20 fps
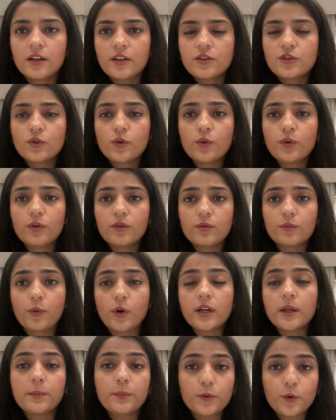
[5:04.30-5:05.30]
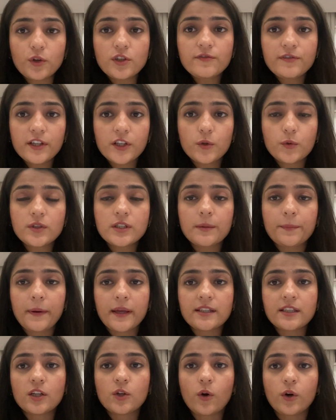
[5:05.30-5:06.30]
So what approach we use
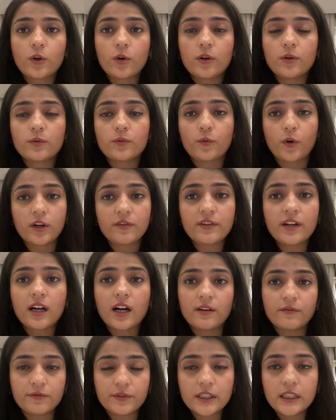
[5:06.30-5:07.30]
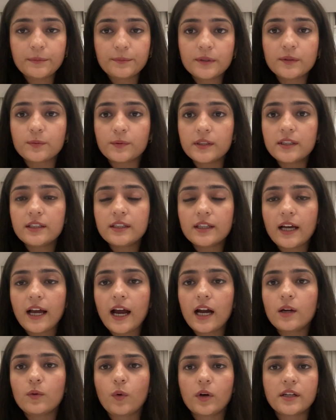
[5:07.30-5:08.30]
depends a lot on what we are comfortable with
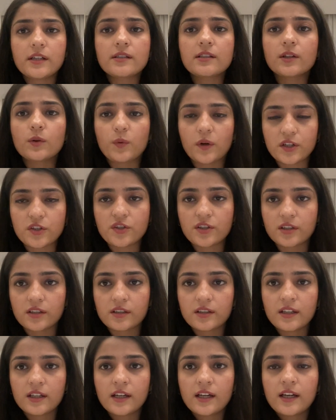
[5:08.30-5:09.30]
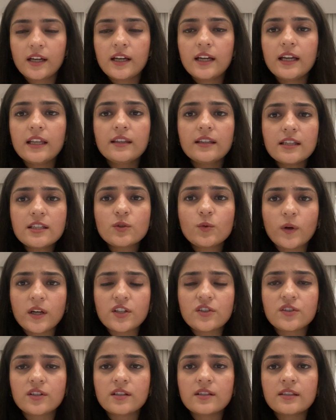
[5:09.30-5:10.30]
and what is the question. In this
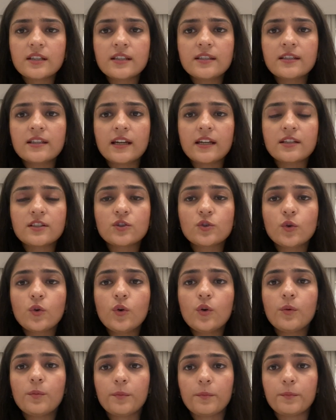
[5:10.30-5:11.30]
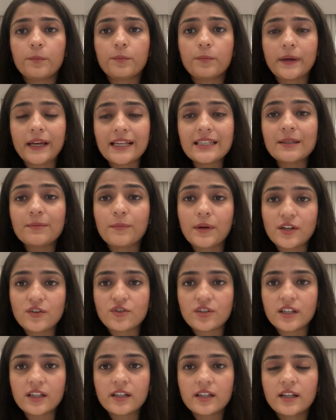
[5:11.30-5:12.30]
question, since there is no base
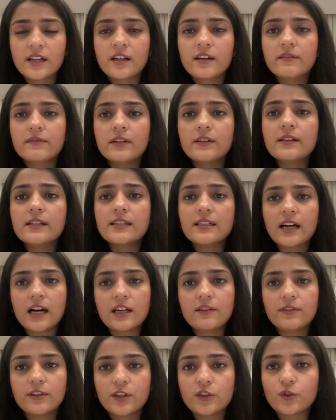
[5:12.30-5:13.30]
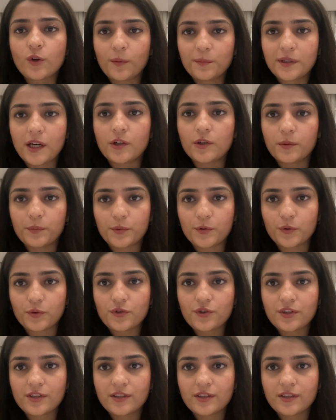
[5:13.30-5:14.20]
metric, we will start with the top-down approach.